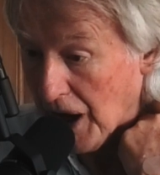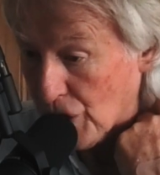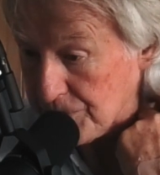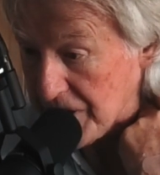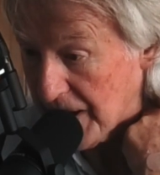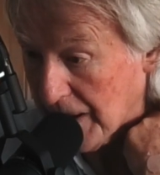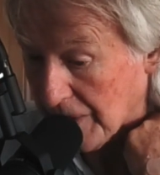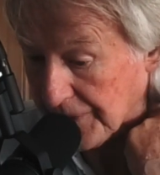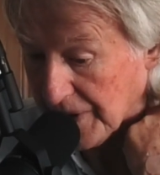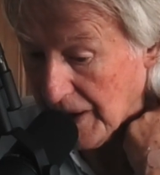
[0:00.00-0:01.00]

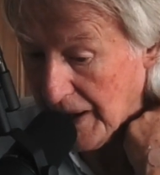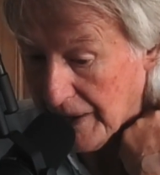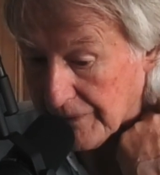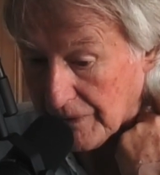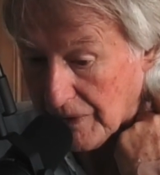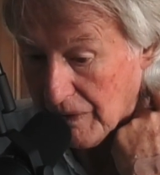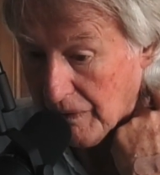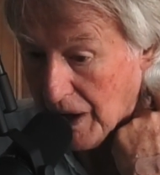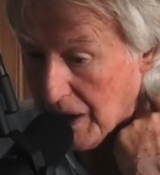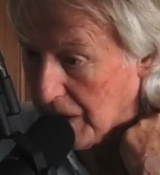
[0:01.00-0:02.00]
hometown, and
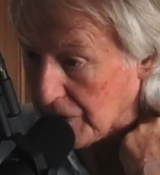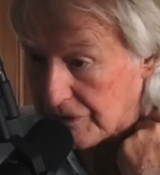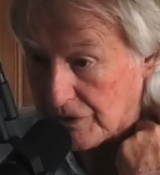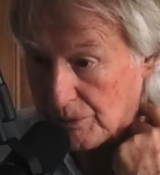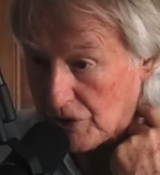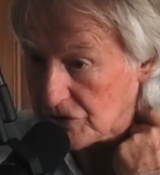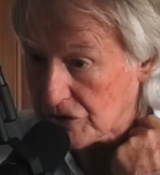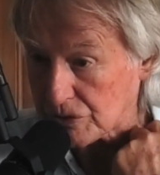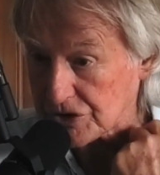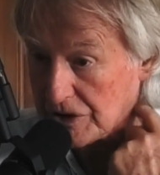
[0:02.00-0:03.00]
the whole of
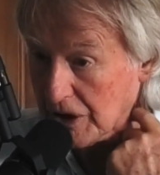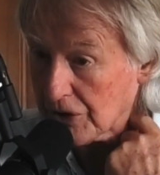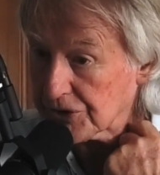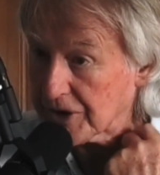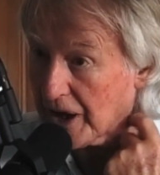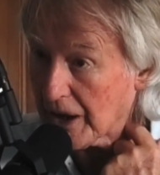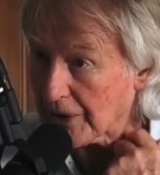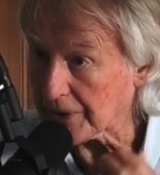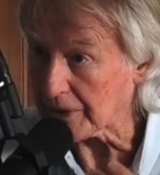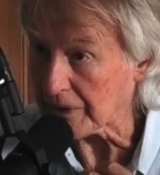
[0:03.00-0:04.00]
Caboolture was closed
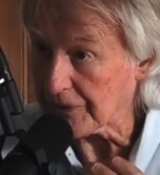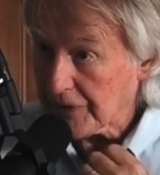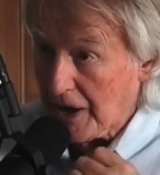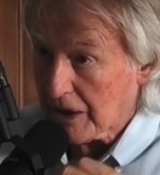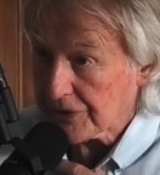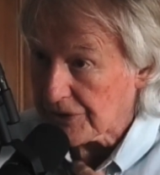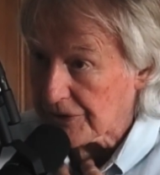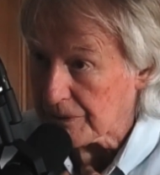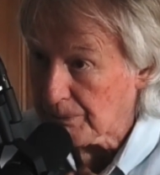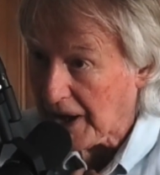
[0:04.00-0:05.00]
down, and
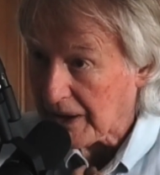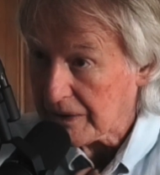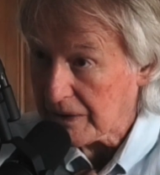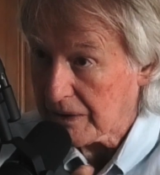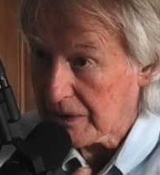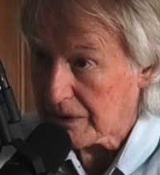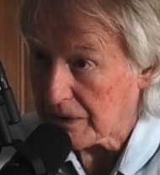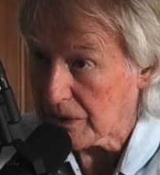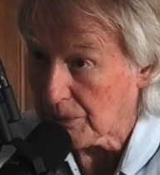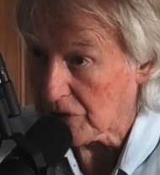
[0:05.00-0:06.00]
thousands packed
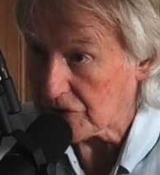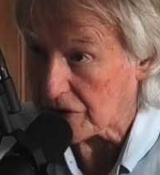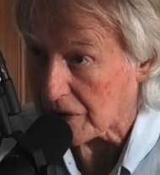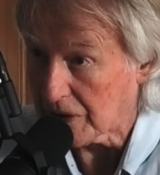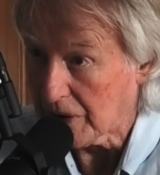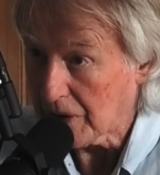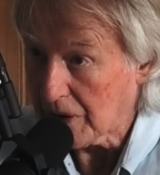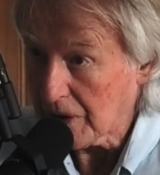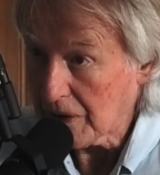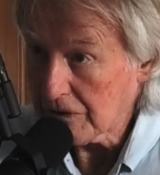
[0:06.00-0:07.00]
Caboolture
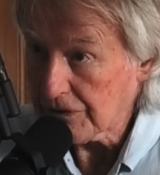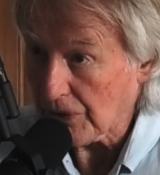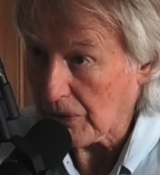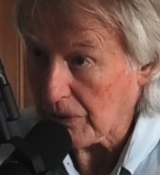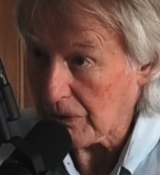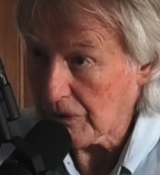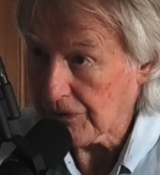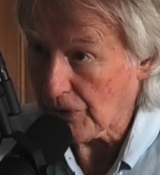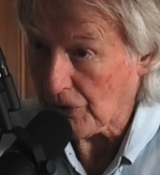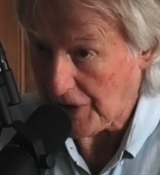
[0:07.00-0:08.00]
mm. for
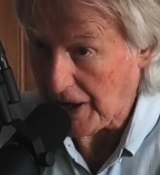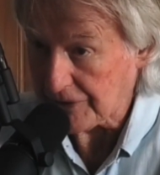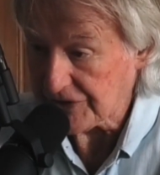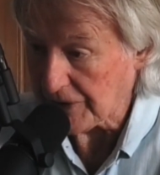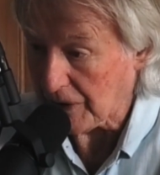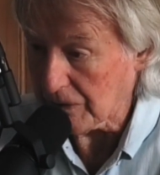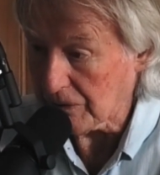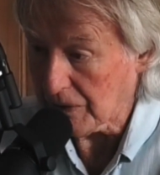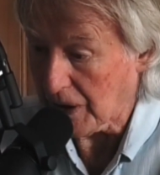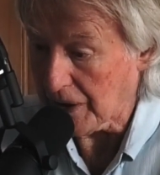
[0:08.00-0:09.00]
for that.
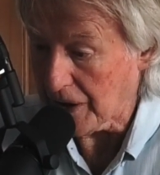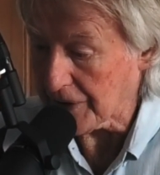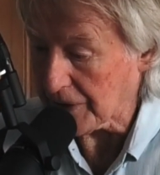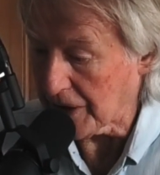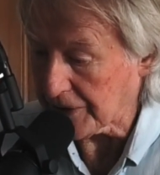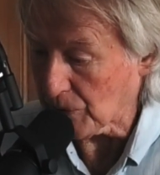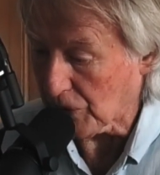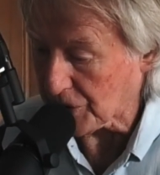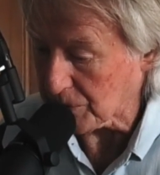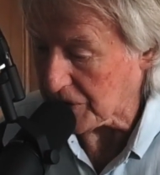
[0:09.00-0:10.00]
So, uh, and and they
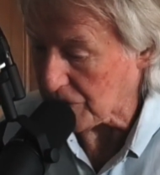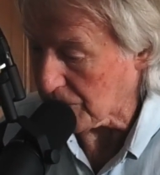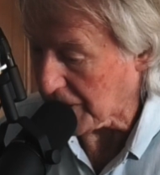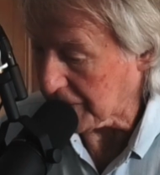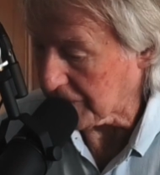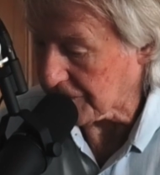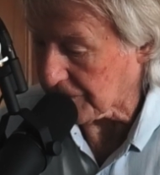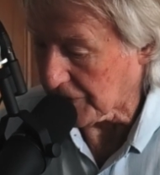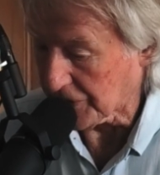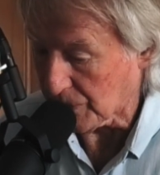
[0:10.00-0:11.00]
wanted me to run in
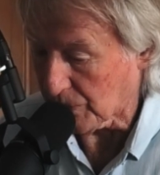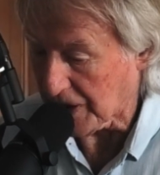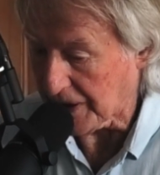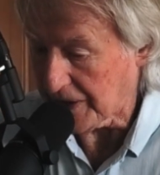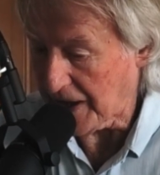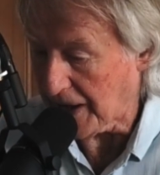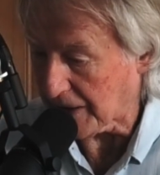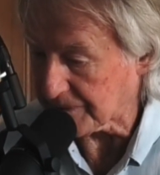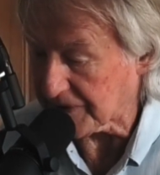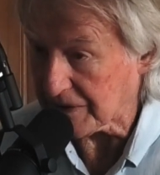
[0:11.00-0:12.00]
for a little way
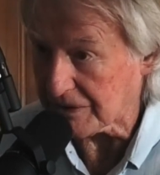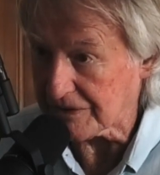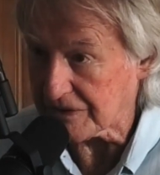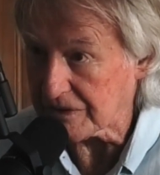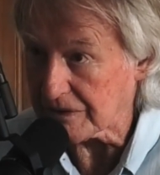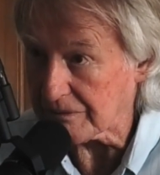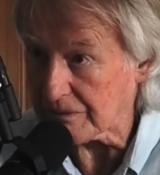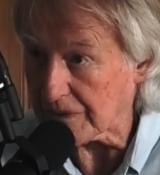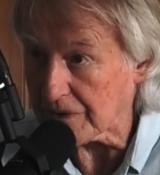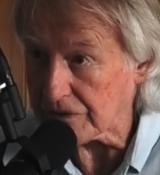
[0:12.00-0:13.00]
out because
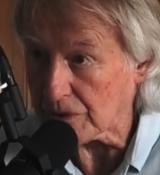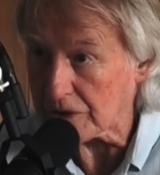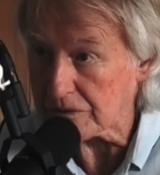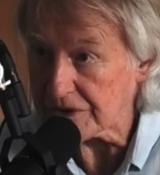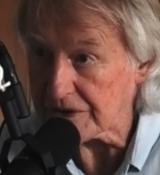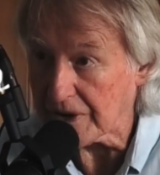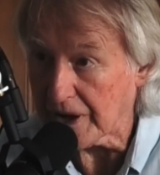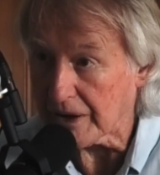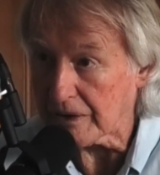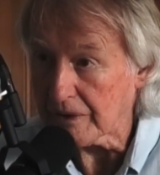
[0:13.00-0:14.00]
everyone was
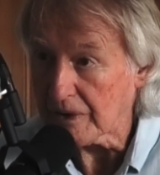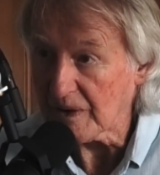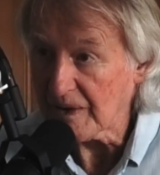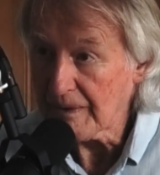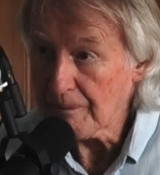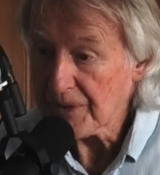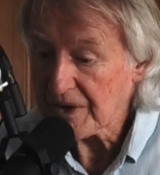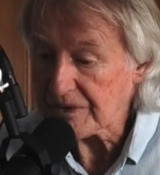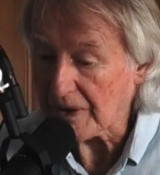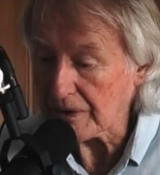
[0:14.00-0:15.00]
there. Mm.
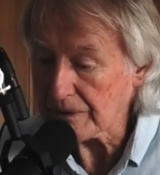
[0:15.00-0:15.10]
So,